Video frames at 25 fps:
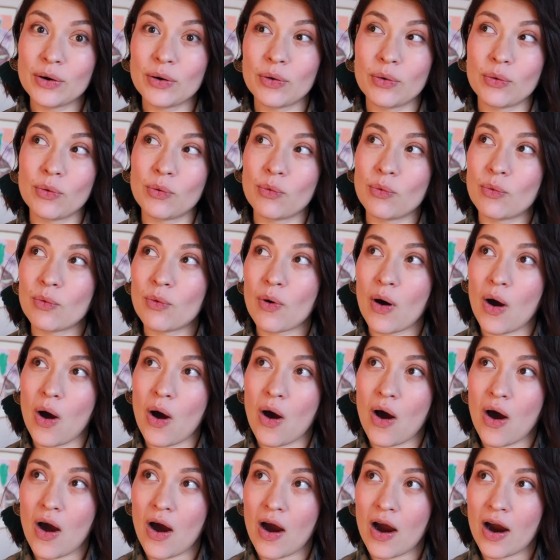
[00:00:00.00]
who
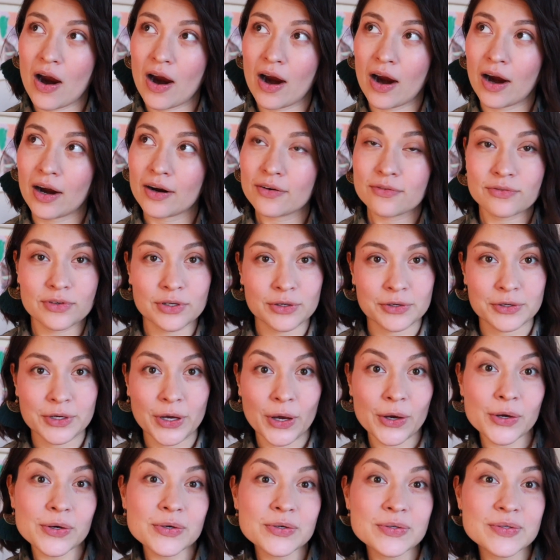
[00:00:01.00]
are
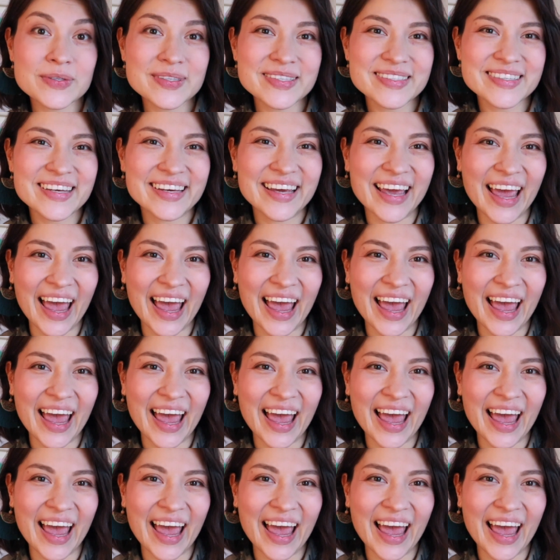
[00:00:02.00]
Virgos